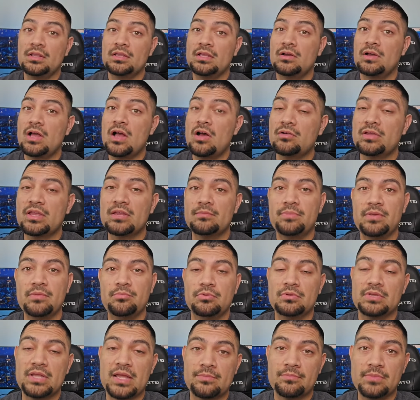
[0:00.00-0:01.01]
Now, how can
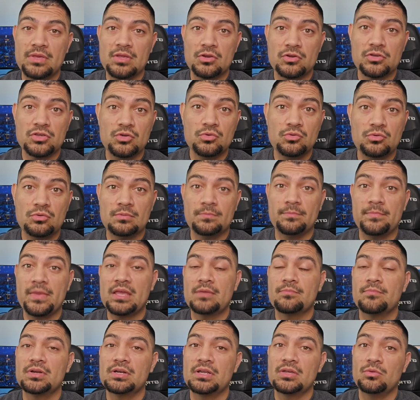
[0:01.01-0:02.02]
people like me or you
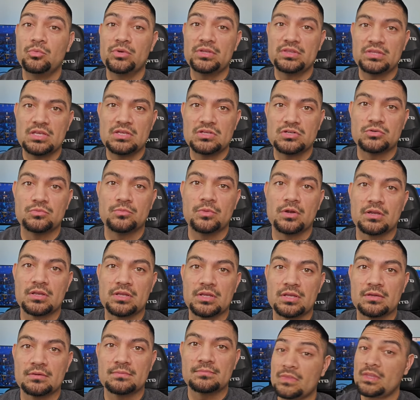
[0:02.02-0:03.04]
make money with digital
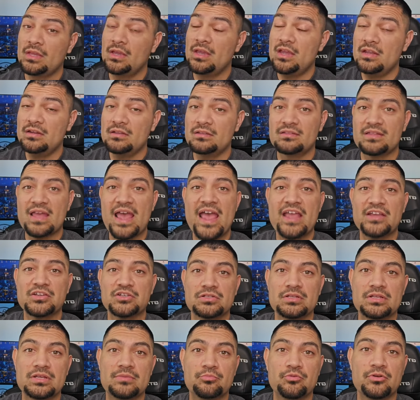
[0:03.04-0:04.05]
marketing? And it's
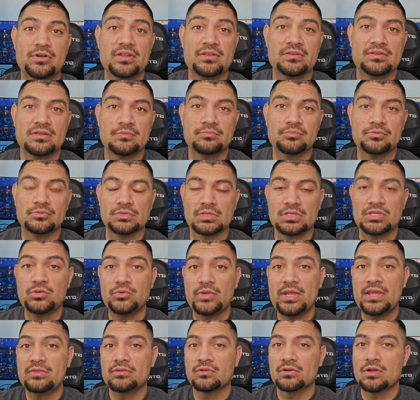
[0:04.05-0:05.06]
actually pretty simple. You
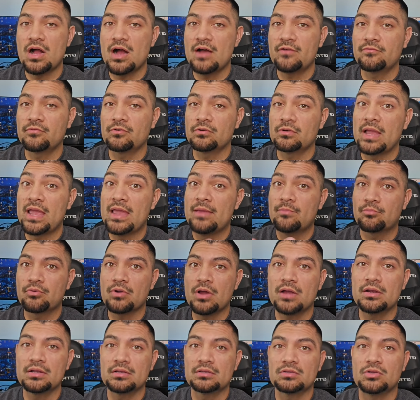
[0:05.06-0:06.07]
either offer a
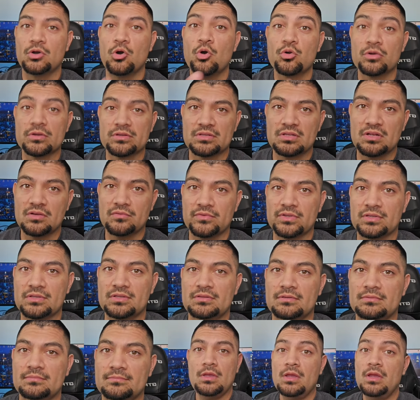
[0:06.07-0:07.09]
product or a
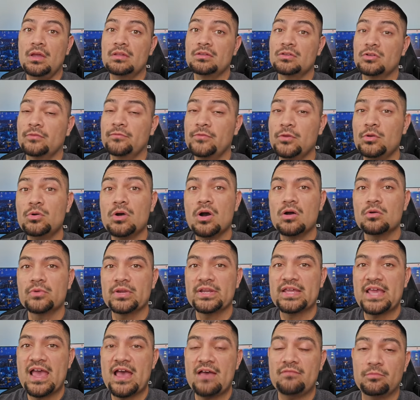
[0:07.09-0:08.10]
service. So if you
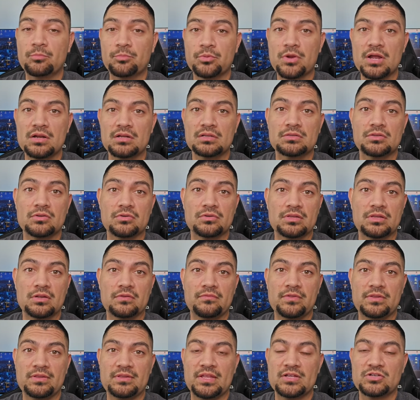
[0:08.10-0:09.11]
already have a product or
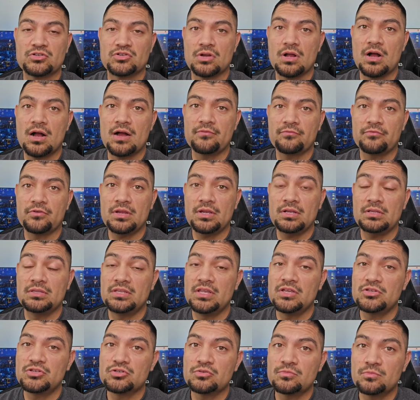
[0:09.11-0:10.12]
service that you're offering,
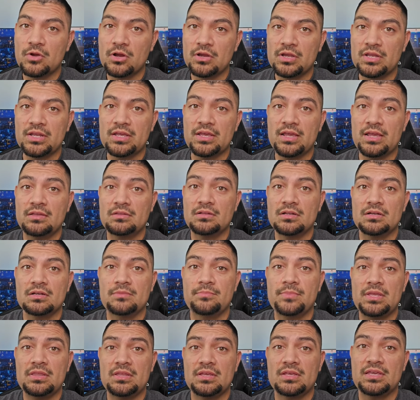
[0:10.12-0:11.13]
digital marketing is going to
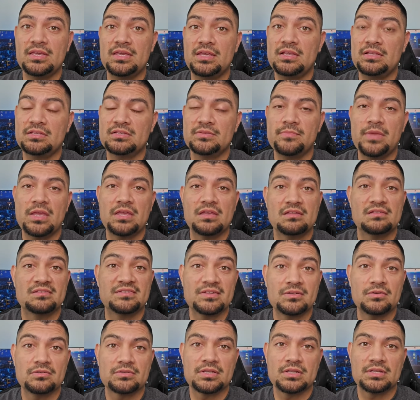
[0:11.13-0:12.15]
be the key to making
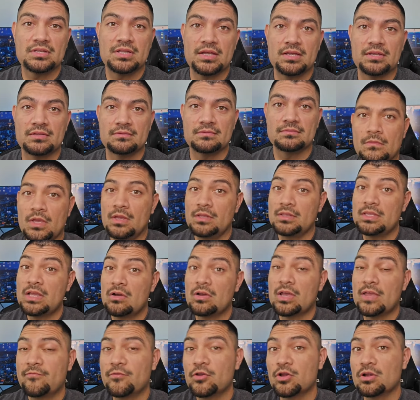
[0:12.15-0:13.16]
sales online. Now,
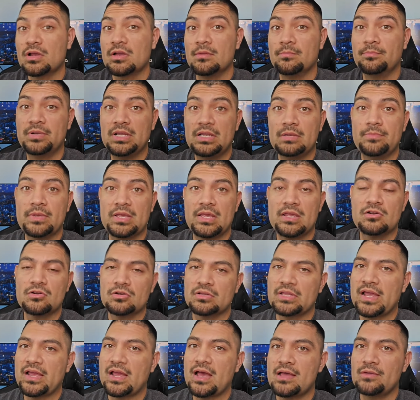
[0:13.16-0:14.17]
if you're a complete beginner
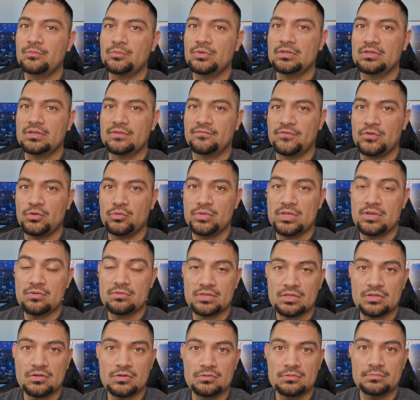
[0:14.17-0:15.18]
like I was a few years
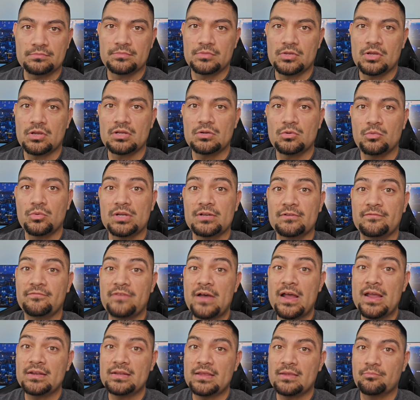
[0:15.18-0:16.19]
ago, you're going to want to
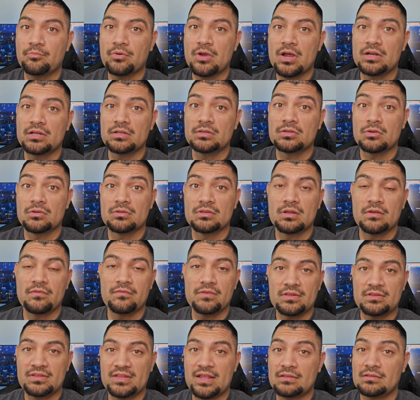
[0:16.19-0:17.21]
find a product or
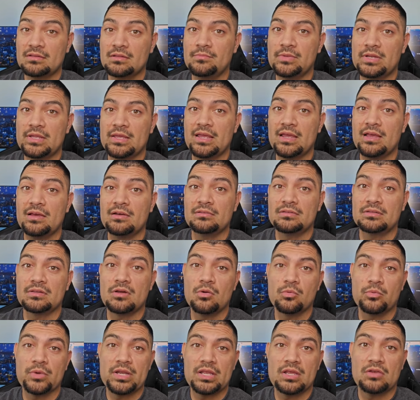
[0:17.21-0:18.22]
service that somebody else
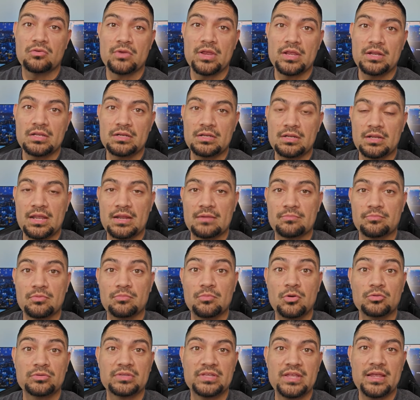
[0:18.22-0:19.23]
already created and
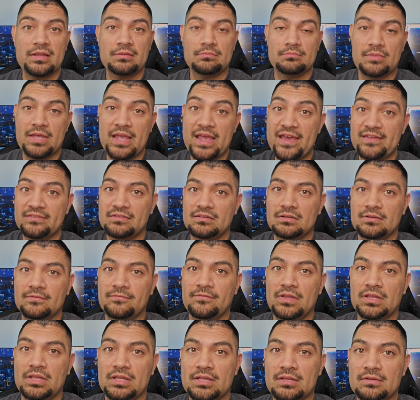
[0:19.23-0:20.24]
promote that as an
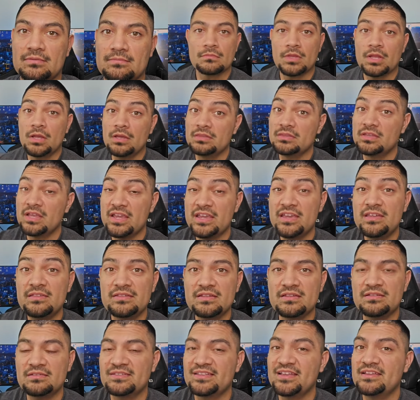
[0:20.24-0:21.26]
affiliate. The
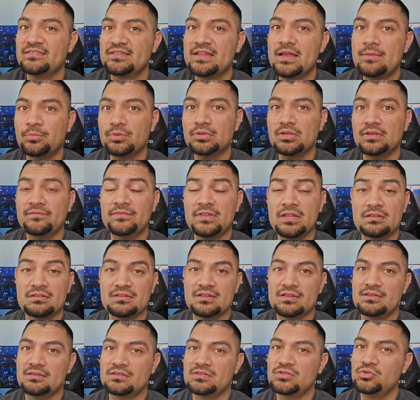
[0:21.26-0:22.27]
easiest example of this
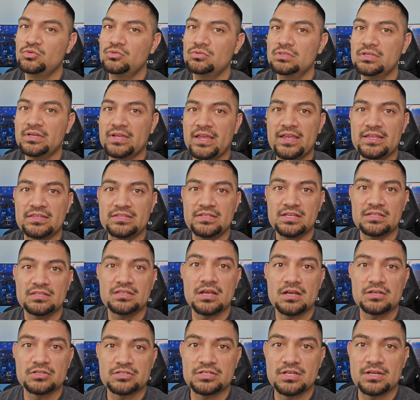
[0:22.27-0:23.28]
is to look at
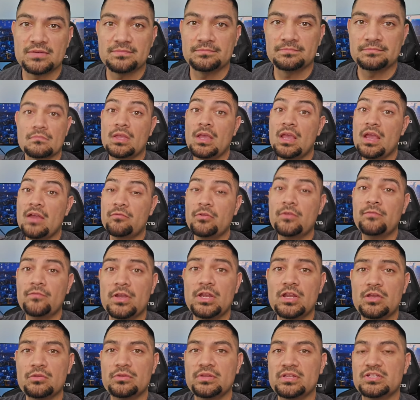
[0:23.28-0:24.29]
TikTok Shop. Every
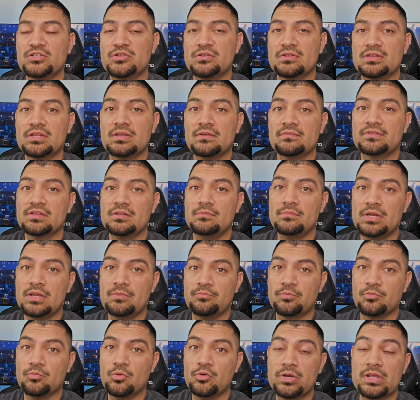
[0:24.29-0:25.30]
video that you see of somebody
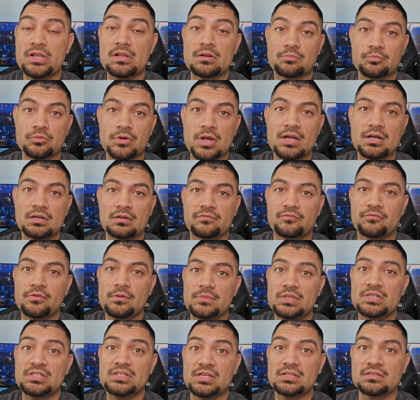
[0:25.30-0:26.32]
promoting a product from
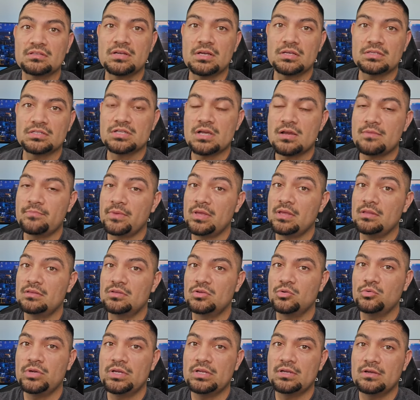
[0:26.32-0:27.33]
the TikTok Shop is
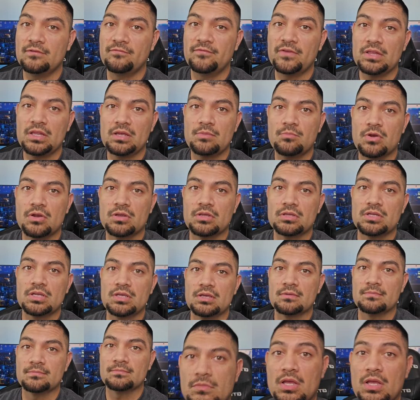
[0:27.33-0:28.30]
doing affiliate marketing.